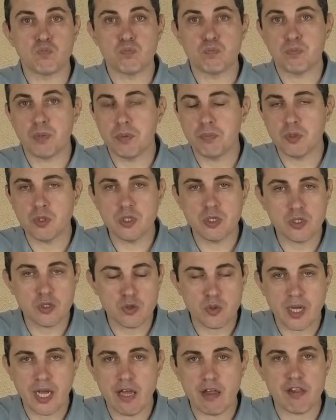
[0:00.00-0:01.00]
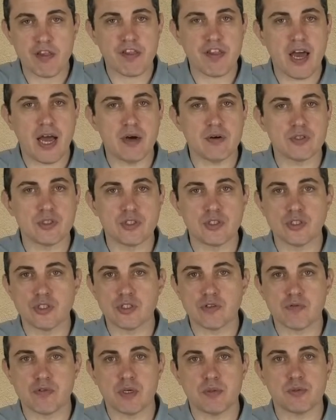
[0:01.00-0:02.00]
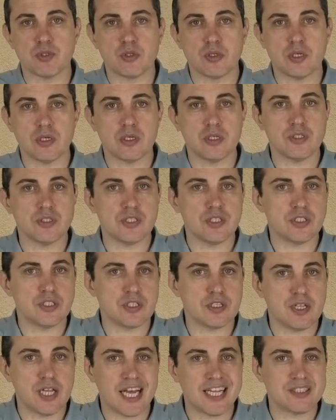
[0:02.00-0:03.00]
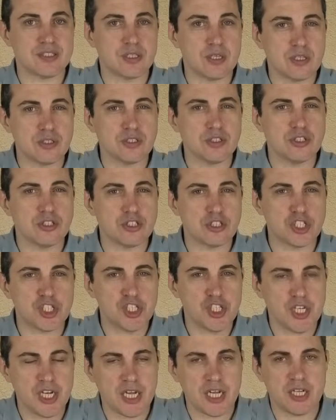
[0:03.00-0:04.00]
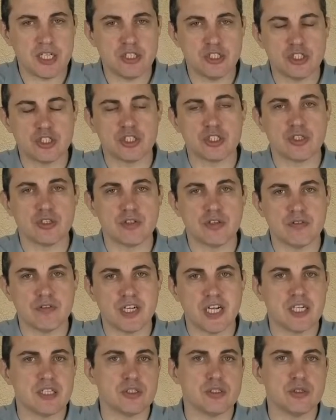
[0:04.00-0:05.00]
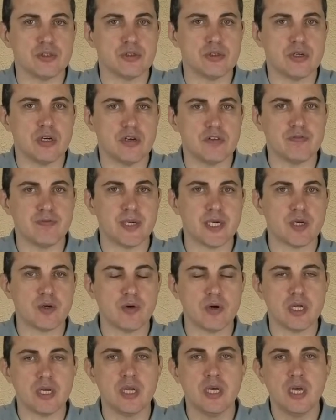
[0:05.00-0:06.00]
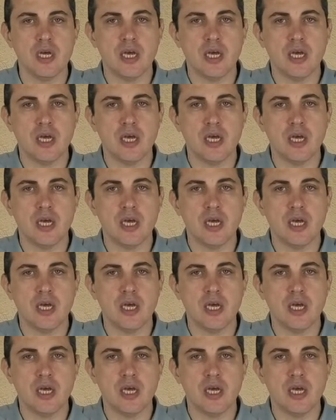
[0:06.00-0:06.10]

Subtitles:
People can create thousands of cryptocurrencies, and that doesn't change the value of Bitcoin,